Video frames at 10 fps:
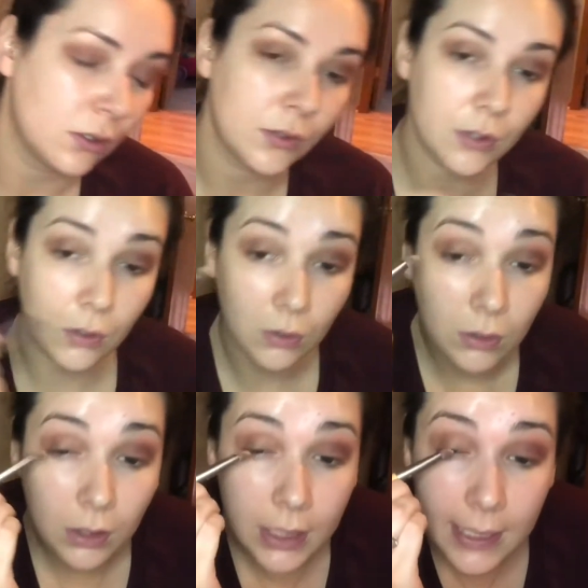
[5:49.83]
so
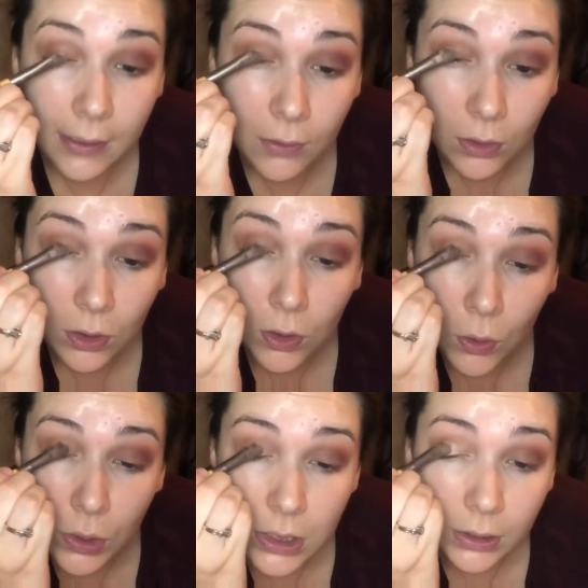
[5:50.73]
it
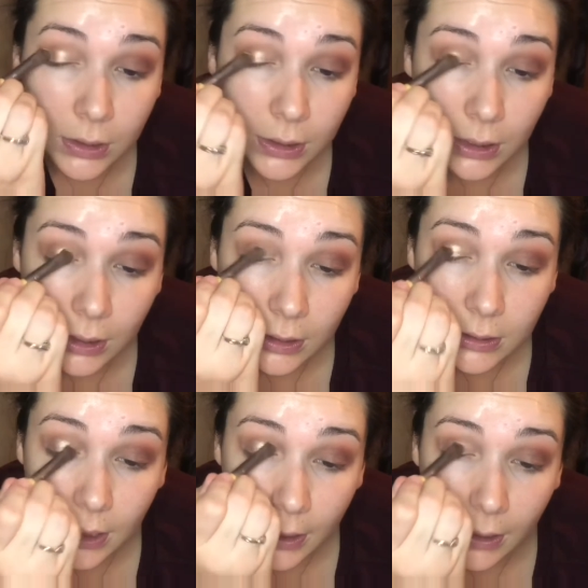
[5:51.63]
goes under the
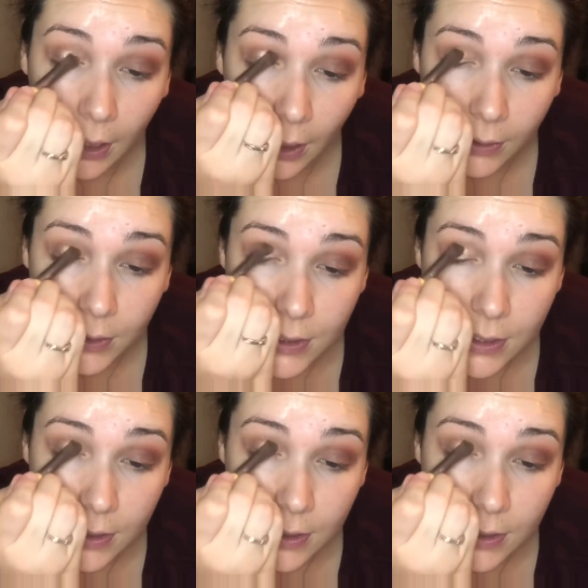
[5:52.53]
$10.